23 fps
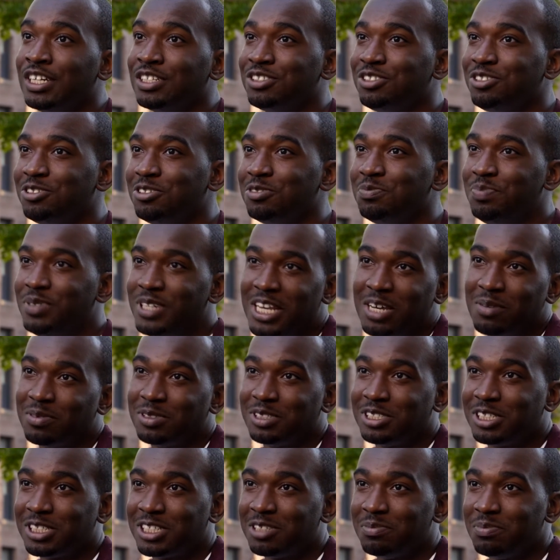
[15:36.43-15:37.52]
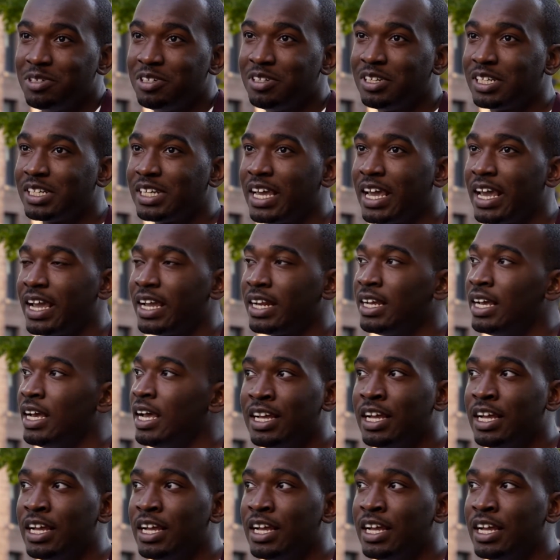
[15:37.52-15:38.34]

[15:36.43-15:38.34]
to be able to communicate.